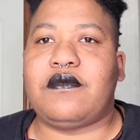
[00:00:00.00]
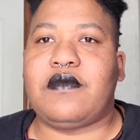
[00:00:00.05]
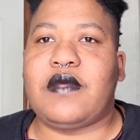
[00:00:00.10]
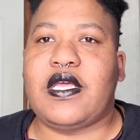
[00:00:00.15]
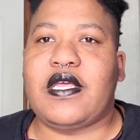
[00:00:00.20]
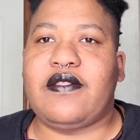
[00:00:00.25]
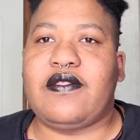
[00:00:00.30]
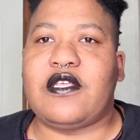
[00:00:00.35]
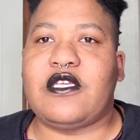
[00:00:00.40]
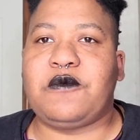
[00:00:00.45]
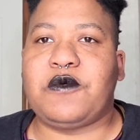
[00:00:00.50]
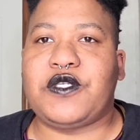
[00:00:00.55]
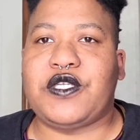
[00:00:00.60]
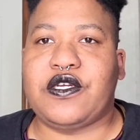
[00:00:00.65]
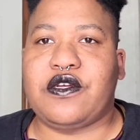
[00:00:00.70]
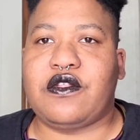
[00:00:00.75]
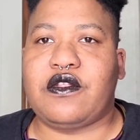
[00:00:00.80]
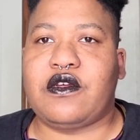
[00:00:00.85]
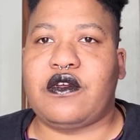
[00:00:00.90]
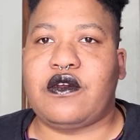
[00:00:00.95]
This
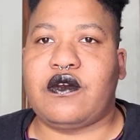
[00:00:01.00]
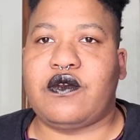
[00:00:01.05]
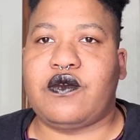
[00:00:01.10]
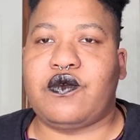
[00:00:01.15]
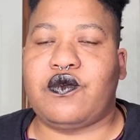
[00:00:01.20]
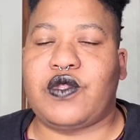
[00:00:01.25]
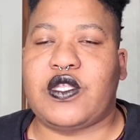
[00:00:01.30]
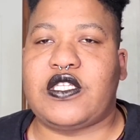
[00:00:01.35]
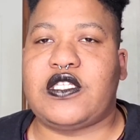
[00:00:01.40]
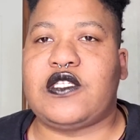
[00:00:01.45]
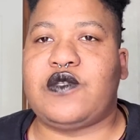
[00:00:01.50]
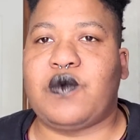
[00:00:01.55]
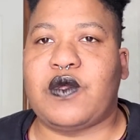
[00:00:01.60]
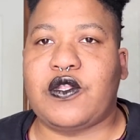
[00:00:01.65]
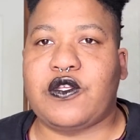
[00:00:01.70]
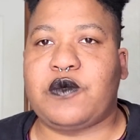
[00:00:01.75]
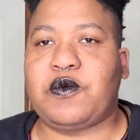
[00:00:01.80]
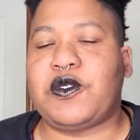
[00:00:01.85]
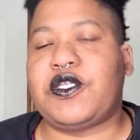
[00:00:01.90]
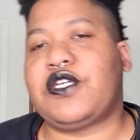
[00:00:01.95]
is one of
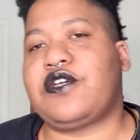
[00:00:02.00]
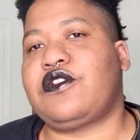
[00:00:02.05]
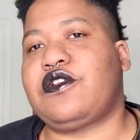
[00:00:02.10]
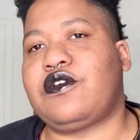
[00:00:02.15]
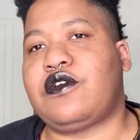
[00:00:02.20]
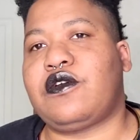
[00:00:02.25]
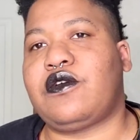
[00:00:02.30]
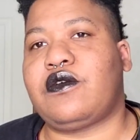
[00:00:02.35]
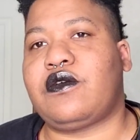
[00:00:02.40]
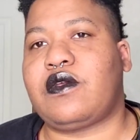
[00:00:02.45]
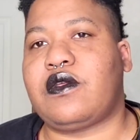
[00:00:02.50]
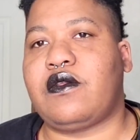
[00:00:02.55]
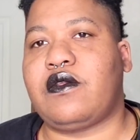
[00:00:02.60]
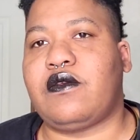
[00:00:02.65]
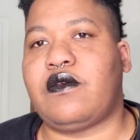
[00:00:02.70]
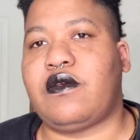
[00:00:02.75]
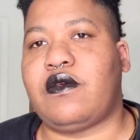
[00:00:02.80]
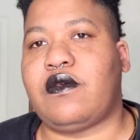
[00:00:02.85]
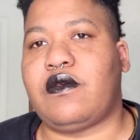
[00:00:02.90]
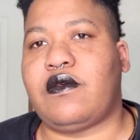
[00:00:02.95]
those particular
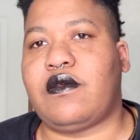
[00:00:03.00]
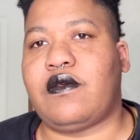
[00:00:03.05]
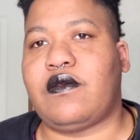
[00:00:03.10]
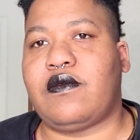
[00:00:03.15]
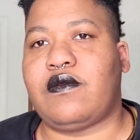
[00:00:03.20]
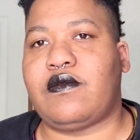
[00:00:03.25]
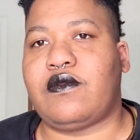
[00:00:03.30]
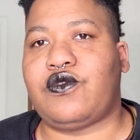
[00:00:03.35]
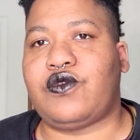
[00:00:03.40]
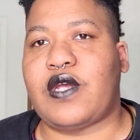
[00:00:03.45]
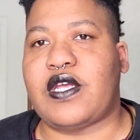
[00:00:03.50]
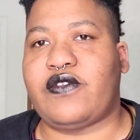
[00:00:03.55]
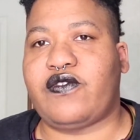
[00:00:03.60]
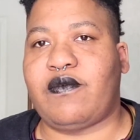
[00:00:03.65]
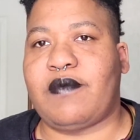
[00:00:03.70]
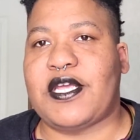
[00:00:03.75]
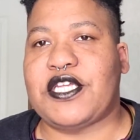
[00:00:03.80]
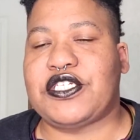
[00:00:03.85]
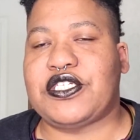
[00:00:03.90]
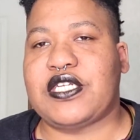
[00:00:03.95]

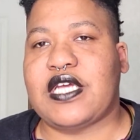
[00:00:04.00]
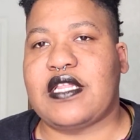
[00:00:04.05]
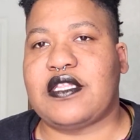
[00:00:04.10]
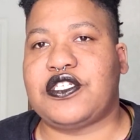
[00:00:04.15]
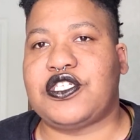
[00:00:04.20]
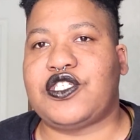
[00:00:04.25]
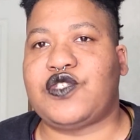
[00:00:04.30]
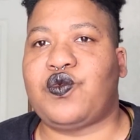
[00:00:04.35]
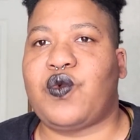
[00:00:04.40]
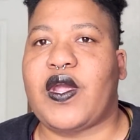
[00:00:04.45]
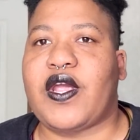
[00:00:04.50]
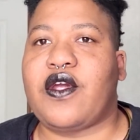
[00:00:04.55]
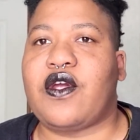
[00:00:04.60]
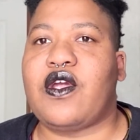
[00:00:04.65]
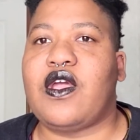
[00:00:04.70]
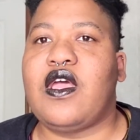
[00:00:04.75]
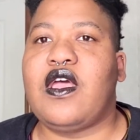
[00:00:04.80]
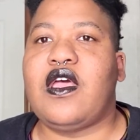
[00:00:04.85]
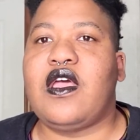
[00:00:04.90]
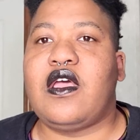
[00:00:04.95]
transformation challenges
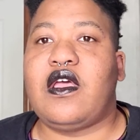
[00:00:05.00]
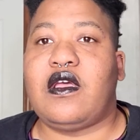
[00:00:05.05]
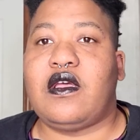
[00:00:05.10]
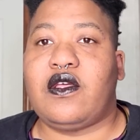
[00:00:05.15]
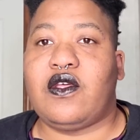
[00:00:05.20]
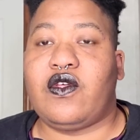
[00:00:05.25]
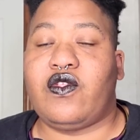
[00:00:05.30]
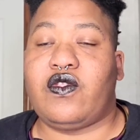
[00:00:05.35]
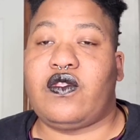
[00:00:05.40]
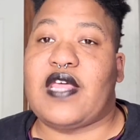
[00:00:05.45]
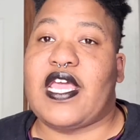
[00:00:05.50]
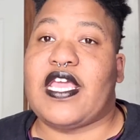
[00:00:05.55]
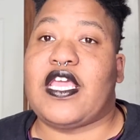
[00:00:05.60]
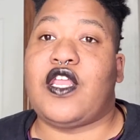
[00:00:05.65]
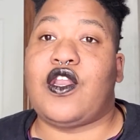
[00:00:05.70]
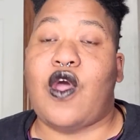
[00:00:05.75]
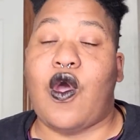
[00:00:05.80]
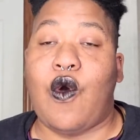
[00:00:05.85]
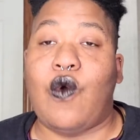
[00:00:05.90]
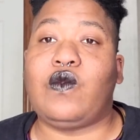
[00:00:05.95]
where they
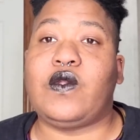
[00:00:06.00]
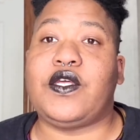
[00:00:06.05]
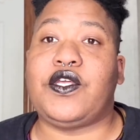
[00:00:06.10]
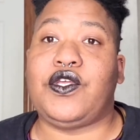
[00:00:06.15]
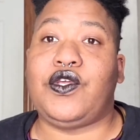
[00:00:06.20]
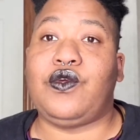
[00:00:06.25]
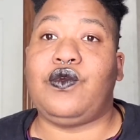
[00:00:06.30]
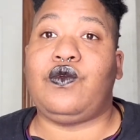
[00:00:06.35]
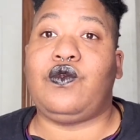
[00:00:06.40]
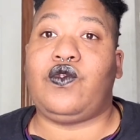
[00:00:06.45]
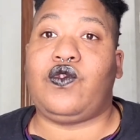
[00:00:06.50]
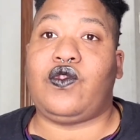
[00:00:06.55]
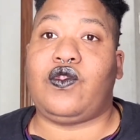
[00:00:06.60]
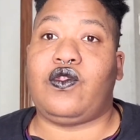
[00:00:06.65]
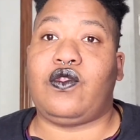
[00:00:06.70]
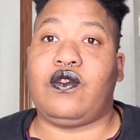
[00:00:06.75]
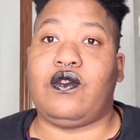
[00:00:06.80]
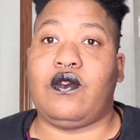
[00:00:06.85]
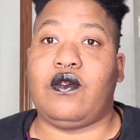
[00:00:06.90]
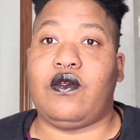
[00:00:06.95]
can only use
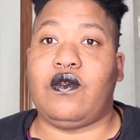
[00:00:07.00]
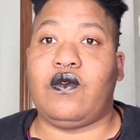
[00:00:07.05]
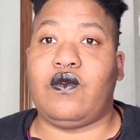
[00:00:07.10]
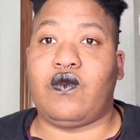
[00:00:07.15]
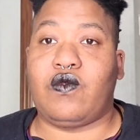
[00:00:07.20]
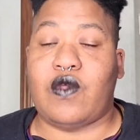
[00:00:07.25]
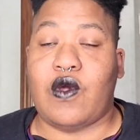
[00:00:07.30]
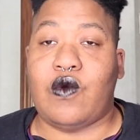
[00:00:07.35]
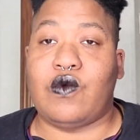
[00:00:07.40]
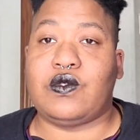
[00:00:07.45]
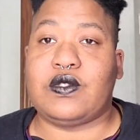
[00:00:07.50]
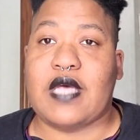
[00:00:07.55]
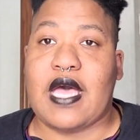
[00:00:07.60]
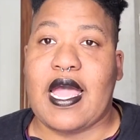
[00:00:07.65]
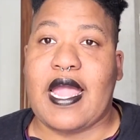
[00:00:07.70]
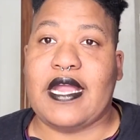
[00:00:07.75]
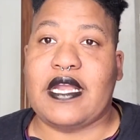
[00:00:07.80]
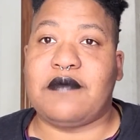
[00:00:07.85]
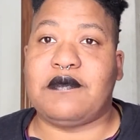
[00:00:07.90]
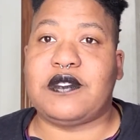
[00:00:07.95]
those
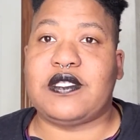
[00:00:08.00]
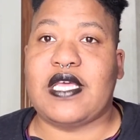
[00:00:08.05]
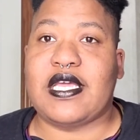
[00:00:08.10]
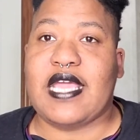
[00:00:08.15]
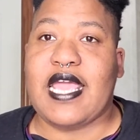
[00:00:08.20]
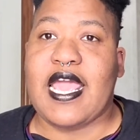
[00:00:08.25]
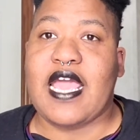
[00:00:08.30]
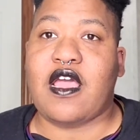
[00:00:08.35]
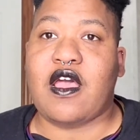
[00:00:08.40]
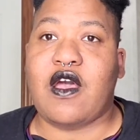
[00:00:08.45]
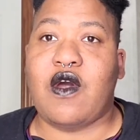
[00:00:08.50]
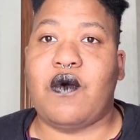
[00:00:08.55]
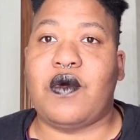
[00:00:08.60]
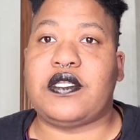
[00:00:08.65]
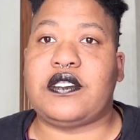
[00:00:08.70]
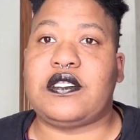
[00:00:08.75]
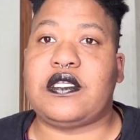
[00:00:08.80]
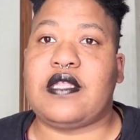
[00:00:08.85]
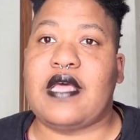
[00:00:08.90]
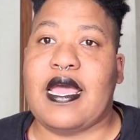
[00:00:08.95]
items. They can't go
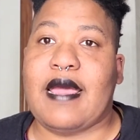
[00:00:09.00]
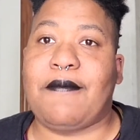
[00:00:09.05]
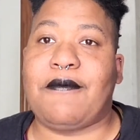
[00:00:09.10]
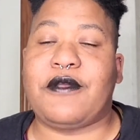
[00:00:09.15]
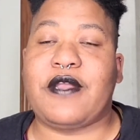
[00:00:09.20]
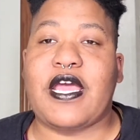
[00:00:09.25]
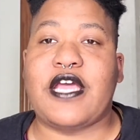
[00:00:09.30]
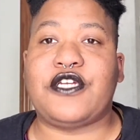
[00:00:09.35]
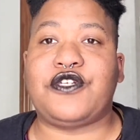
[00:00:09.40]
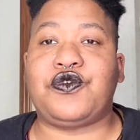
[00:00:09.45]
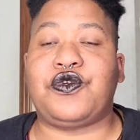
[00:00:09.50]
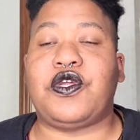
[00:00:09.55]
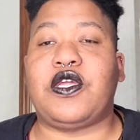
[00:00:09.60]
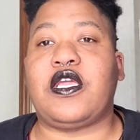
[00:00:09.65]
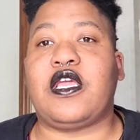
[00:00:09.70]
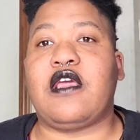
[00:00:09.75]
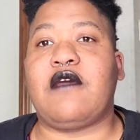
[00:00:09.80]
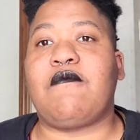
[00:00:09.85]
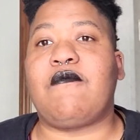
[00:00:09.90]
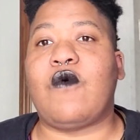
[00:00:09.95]
into the haberdashery
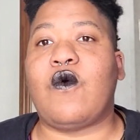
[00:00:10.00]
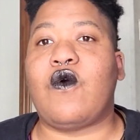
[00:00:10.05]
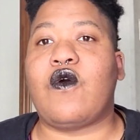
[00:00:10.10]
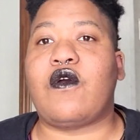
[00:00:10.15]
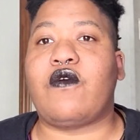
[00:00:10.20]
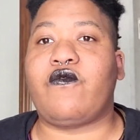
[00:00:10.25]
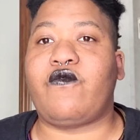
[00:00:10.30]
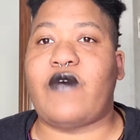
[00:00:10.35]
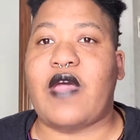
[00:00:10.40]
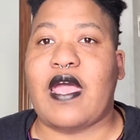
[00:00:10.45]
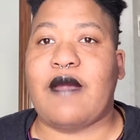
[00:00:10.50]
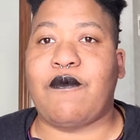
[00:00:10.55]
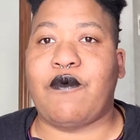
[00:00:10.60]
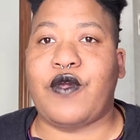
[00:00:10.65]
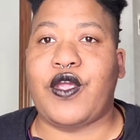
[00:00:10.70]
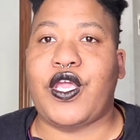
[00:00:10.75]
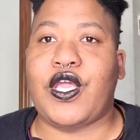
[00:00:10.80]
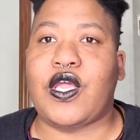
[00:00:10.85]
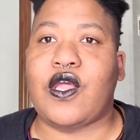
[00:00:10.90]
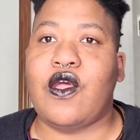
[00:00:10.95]
and get more
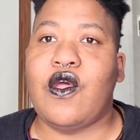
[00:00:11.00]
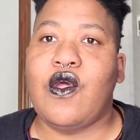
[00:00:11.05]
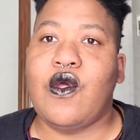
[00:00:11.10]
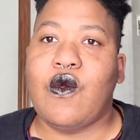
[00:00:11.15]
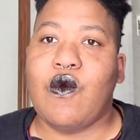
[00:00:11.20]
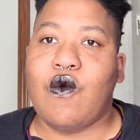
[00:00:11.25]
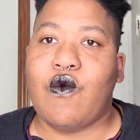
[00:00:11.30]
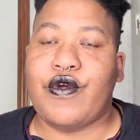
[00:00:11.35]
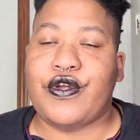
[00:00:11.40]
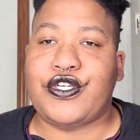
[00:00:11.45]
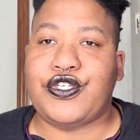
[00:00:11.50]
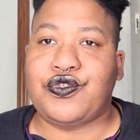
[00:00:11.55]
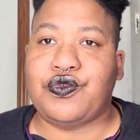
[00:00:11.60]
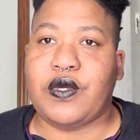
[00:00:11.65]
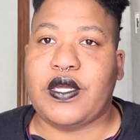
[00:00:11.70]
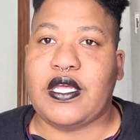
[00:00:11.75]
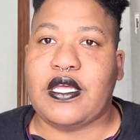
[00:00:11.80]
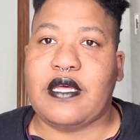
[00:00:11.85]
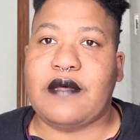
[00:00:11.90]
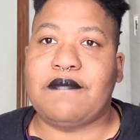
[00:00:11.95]
fabric or
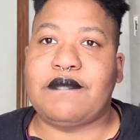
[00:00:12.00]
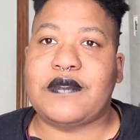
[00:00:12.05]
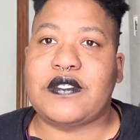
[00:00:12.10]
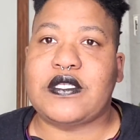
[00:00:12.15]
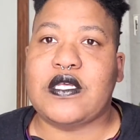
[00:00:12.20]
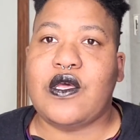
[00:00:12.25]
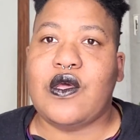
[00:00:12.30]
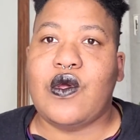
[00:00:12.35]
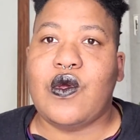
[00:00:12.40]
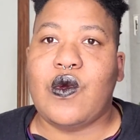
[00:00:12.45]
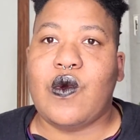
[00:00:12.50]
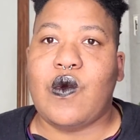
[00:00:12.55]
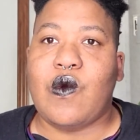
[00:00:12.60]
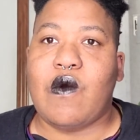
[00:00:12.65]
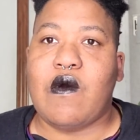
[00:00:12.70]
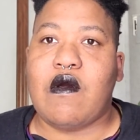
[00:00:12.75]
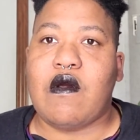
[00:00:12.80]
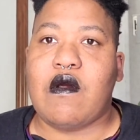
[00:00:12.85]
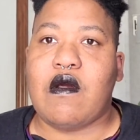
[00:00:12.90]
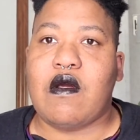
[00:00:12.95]
trims
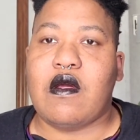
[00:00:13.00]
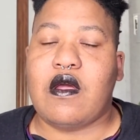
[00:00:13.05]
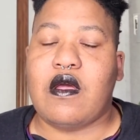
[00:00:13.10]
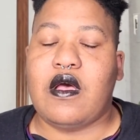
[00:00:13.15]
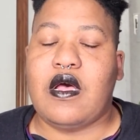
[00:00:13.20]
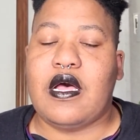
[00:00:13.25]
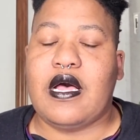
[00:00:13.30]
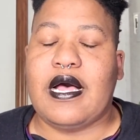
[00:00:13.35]
or